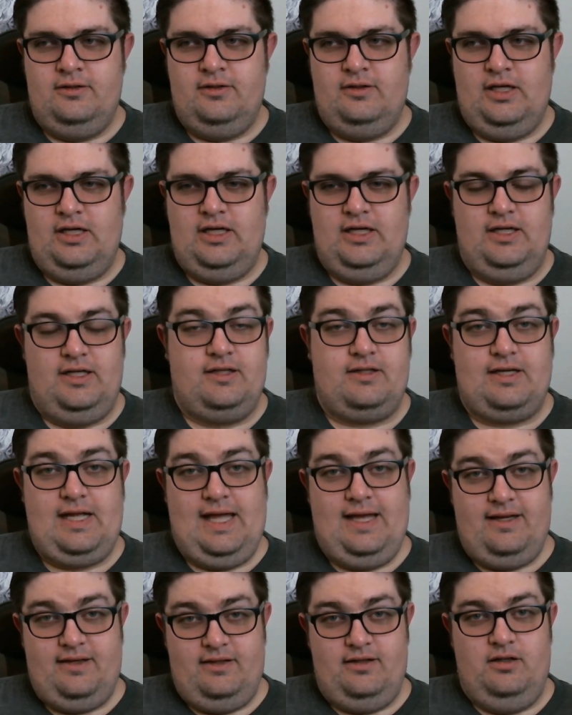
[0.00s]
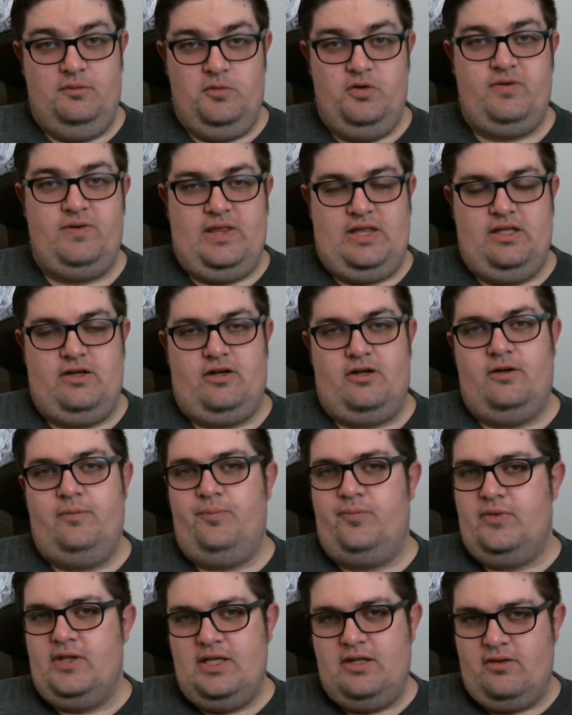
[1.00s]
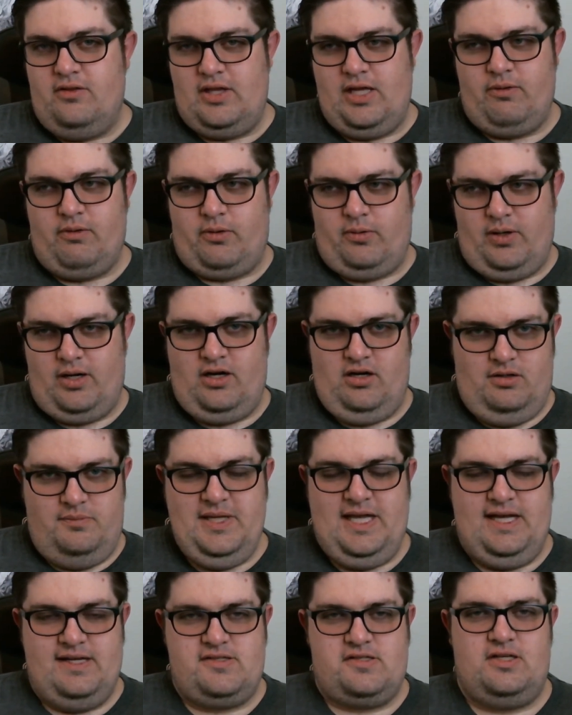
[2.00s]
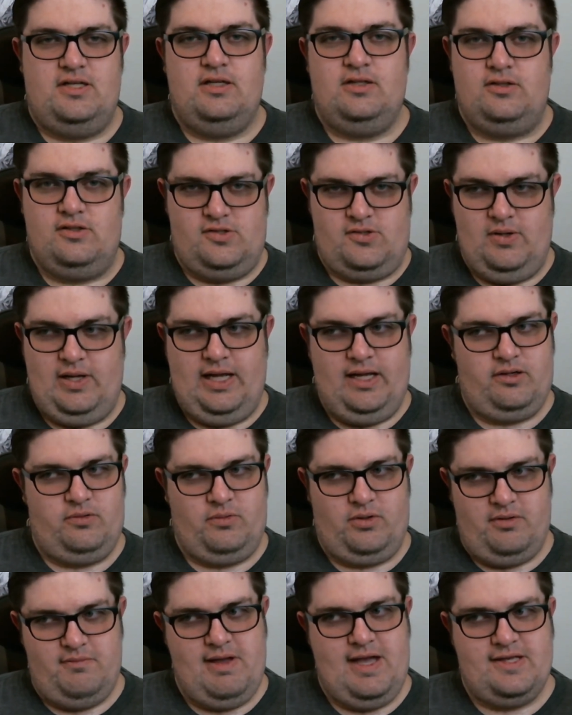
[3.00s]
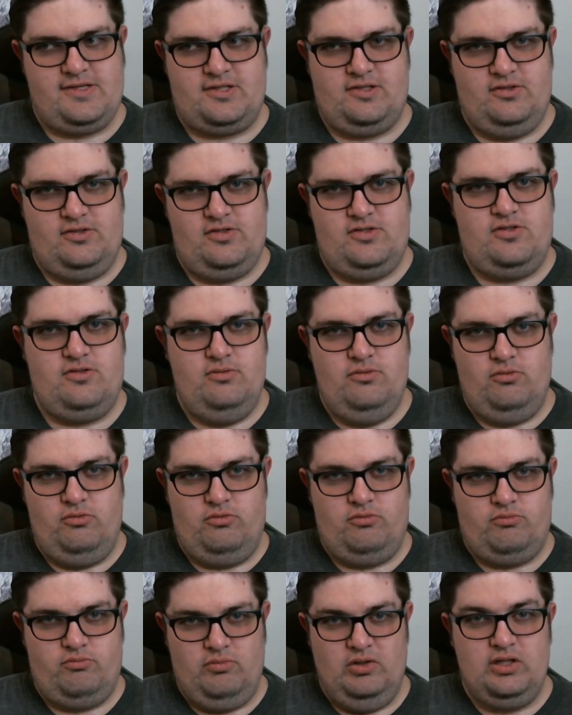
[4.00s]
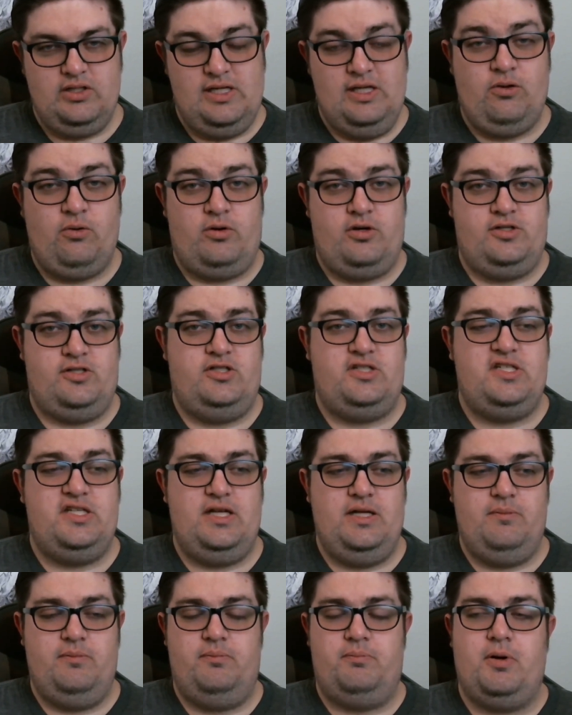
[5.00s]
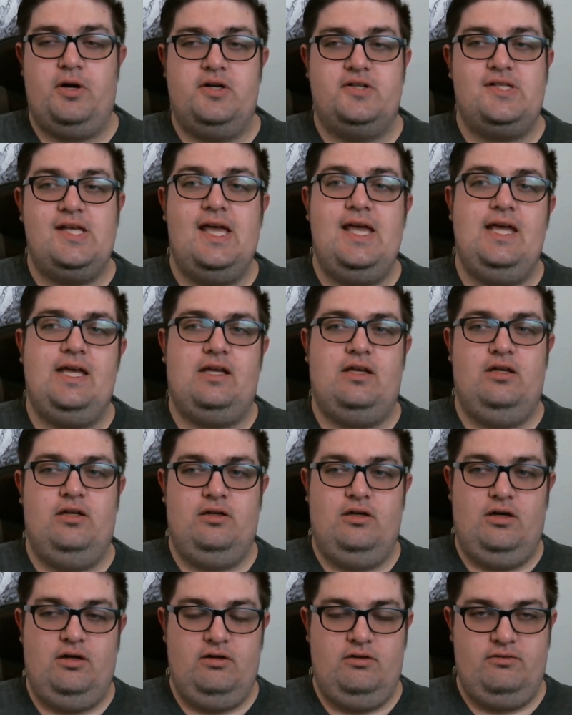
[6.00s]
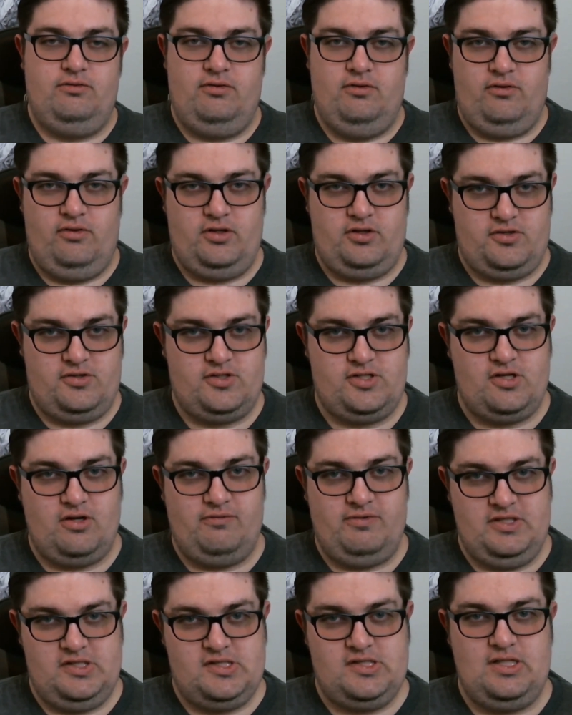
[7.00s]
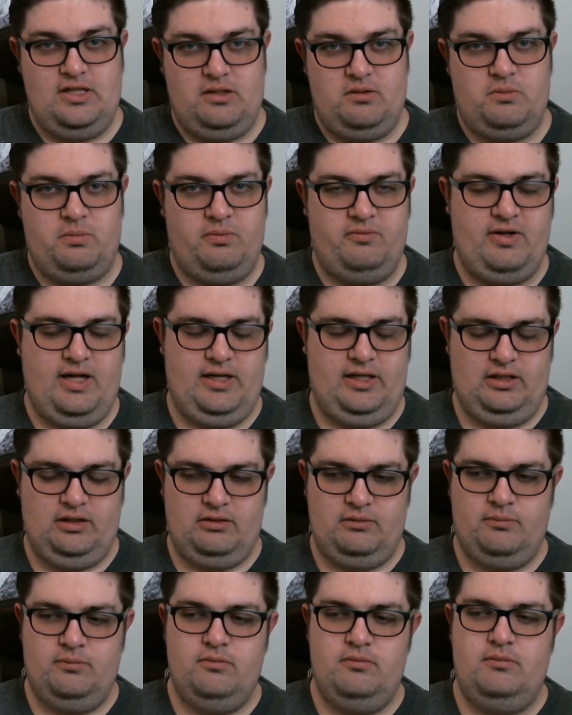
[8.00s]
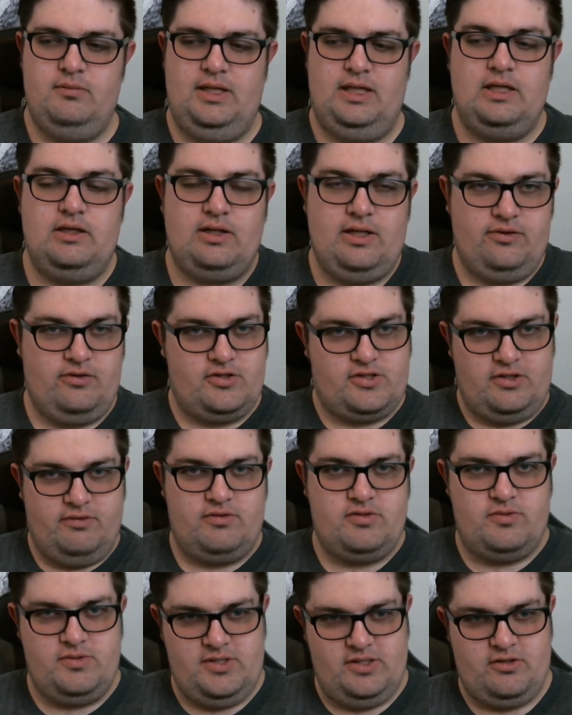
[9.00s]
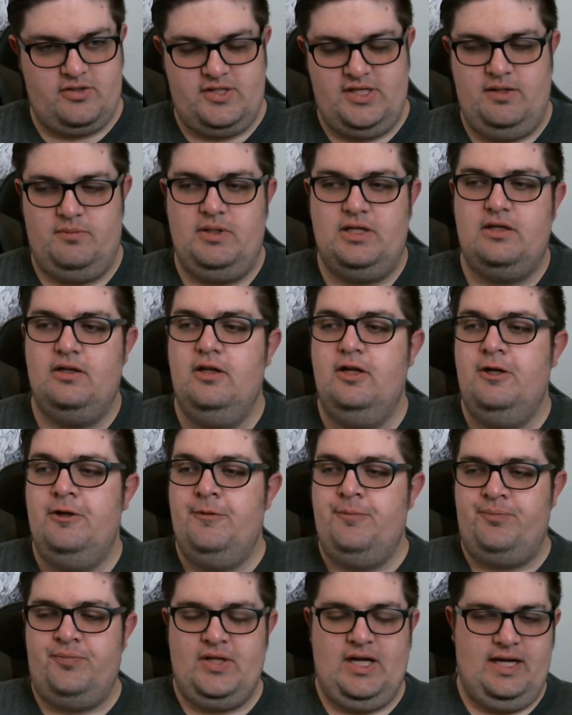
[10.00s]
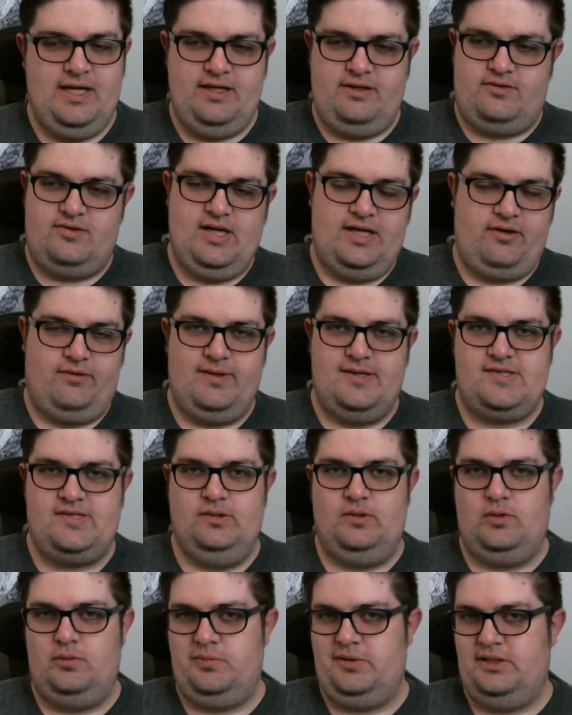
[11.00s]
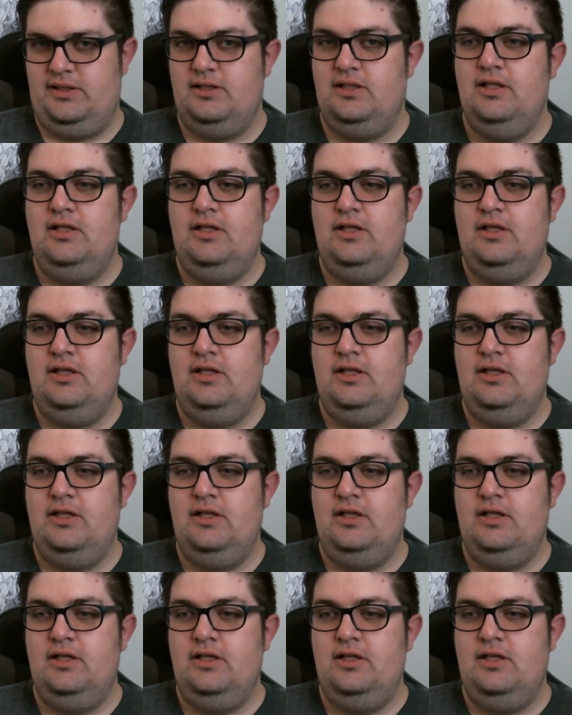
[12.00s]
uh, at a movie theater. They require a mask, so I had to wear a mask in order to partake of their service that they were providing me, and their service was entertainment. I digress a little bit,